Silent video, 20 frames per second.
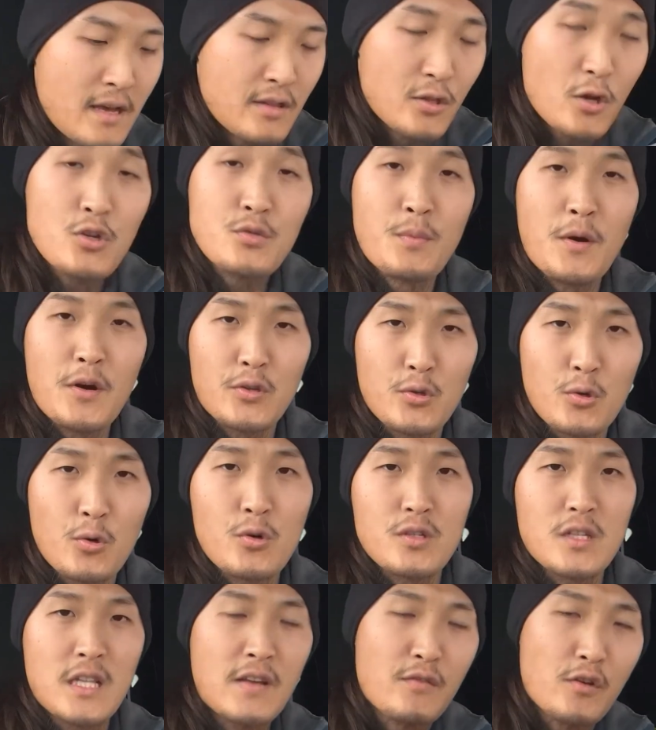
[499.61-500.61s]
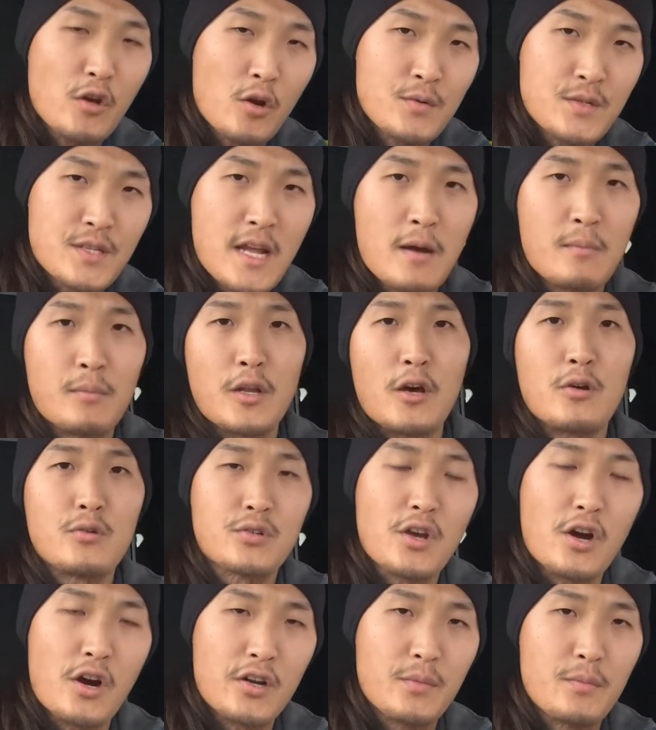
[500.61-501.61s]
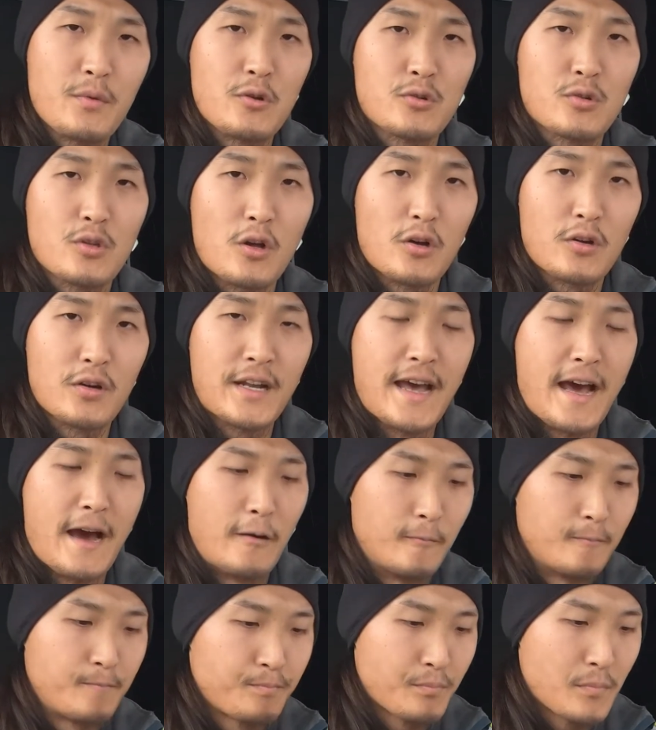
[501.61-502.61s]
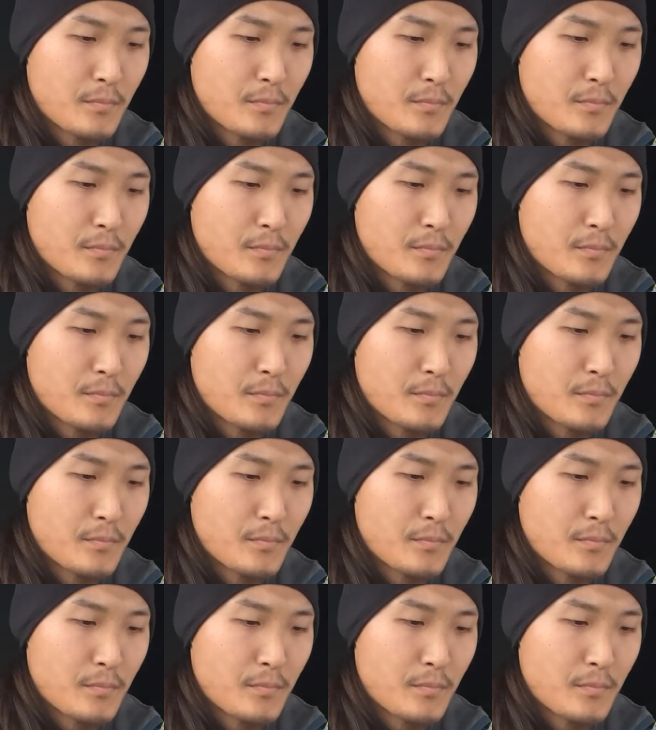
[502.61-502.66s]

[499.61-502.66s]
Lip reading: Those are my thoughts. Leave your comments down below. Scardy Most clocking out.